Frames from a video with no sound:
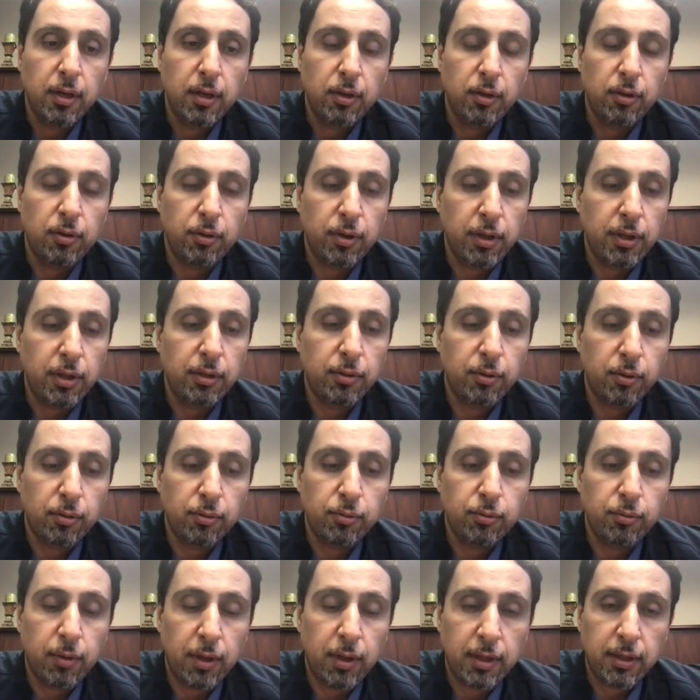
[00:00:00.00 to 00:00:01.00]
You really don't
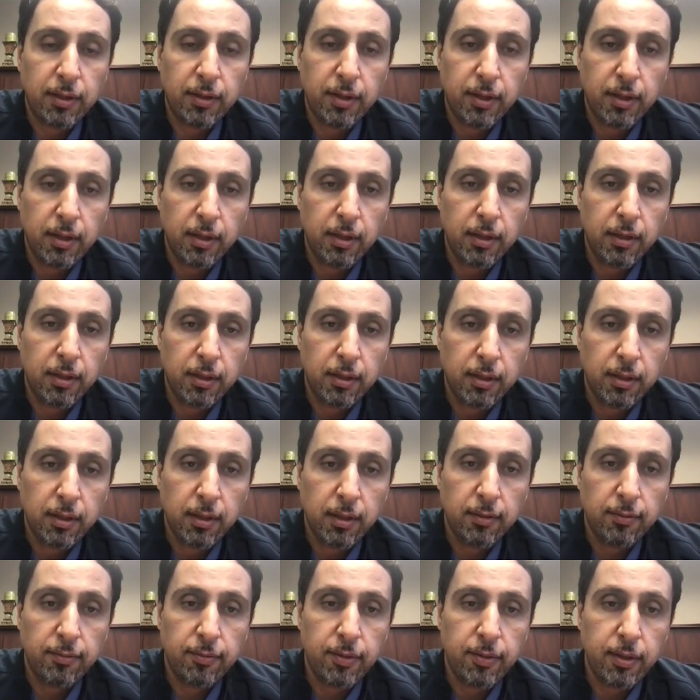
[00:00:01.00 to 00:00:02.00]
do anything
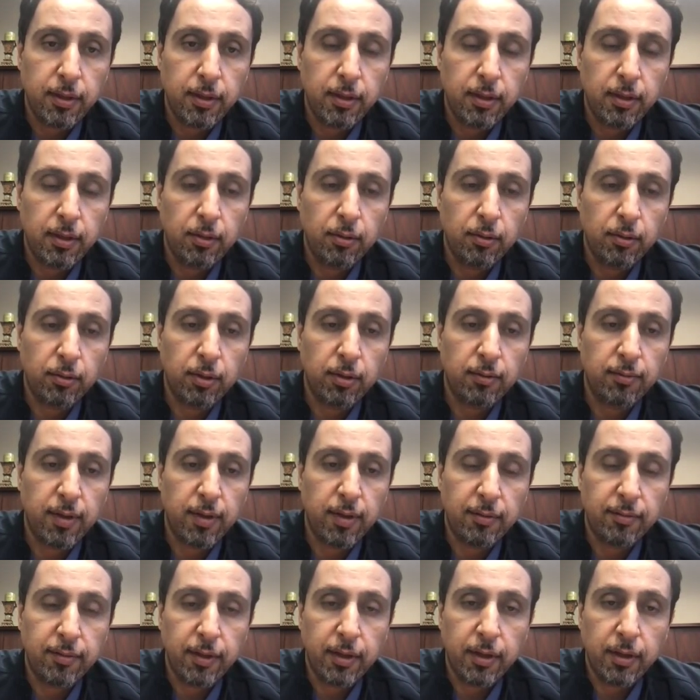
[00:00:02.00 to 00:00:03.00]
if the aortic
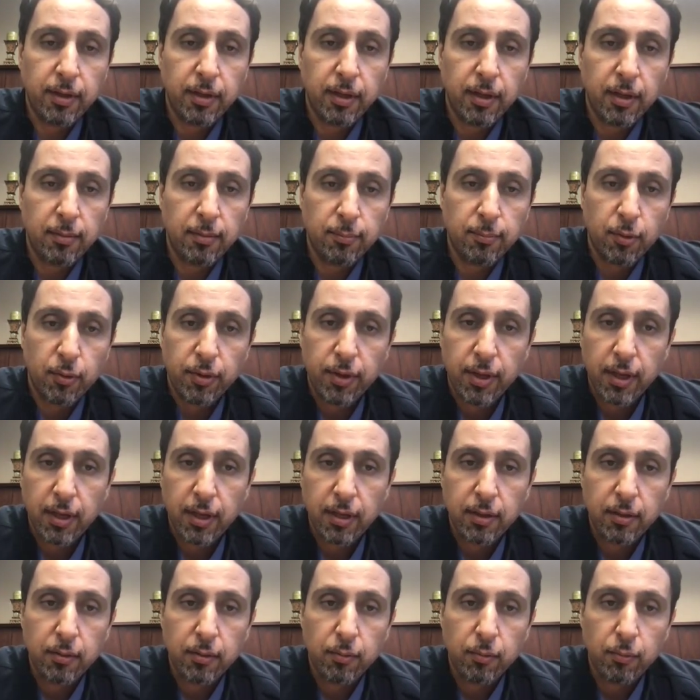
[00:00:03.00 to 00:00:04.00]
valve area more
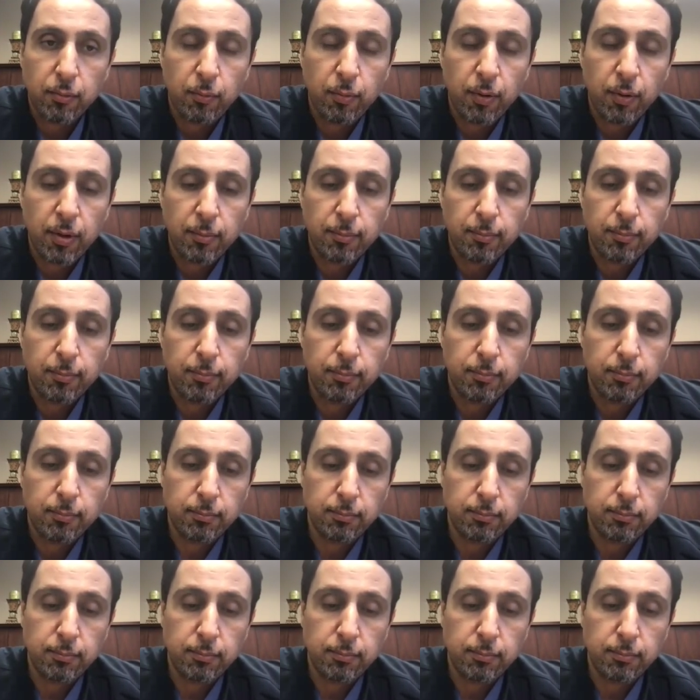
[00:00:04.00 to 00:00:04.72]
than 1